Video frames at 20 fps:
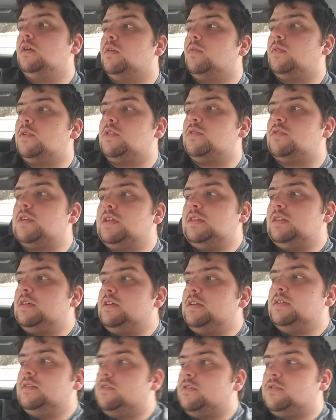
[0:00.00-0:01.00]
What do you think
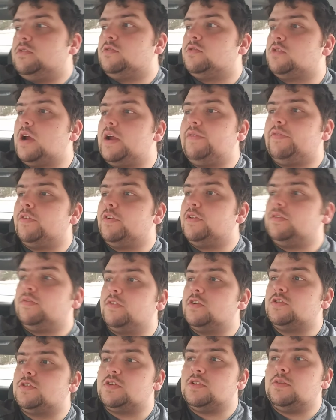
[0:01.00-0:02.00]
the Drive for
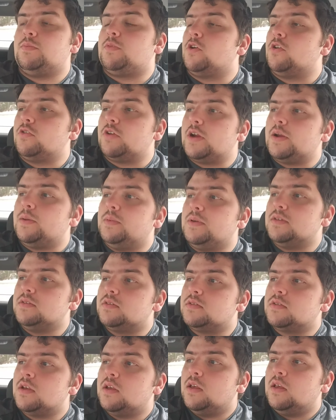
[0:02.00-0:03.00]
Diversity program
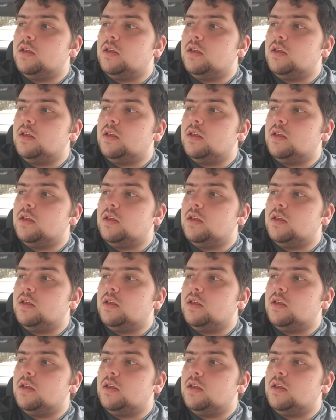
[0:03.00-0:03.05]
is?